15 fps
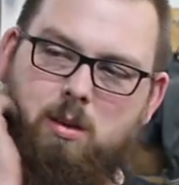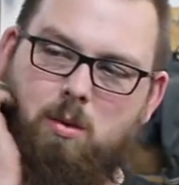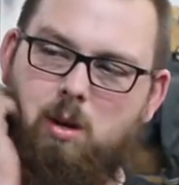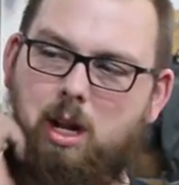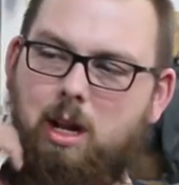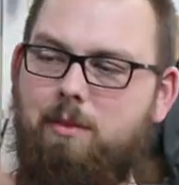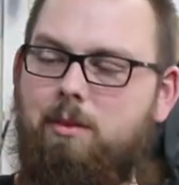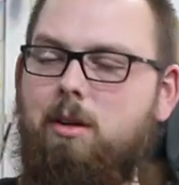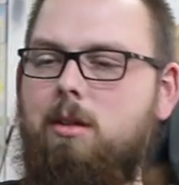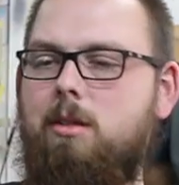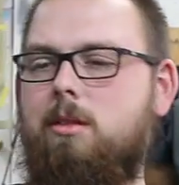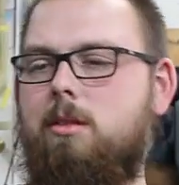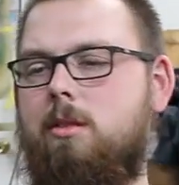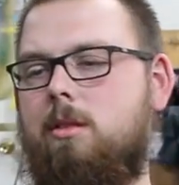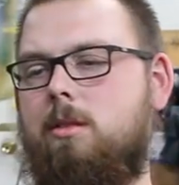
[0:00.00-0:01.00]
whatever.
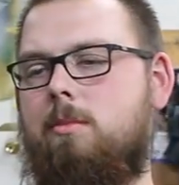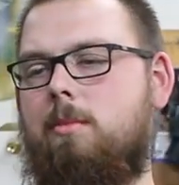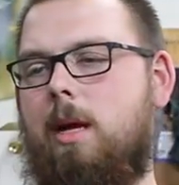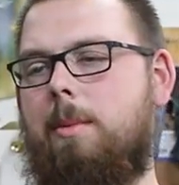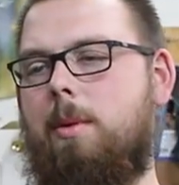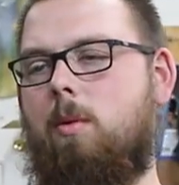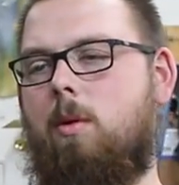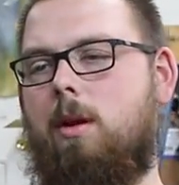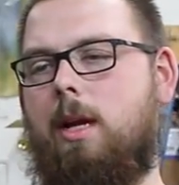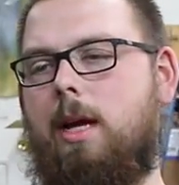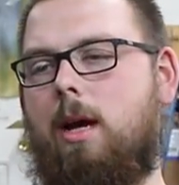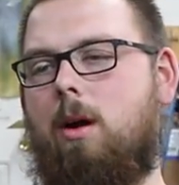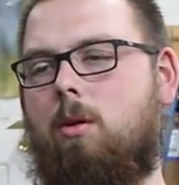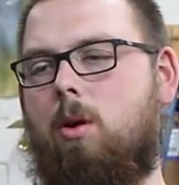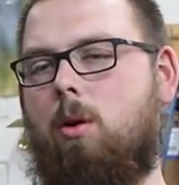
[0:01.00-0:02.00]
Maybe one
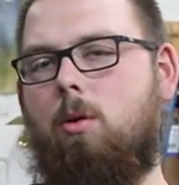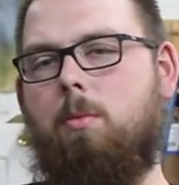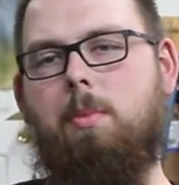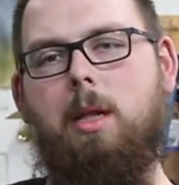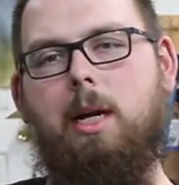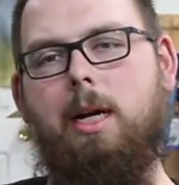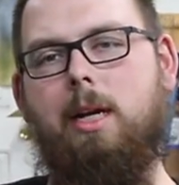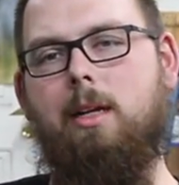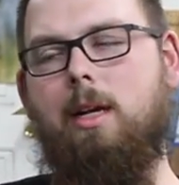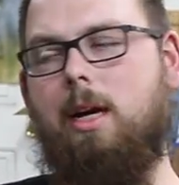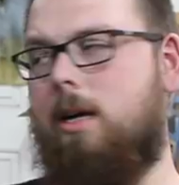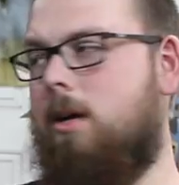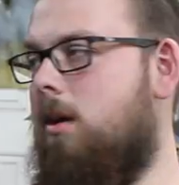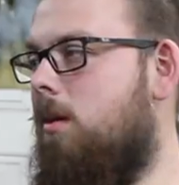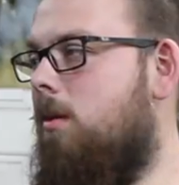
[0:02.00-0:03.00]
day I'll gold plate it. I don't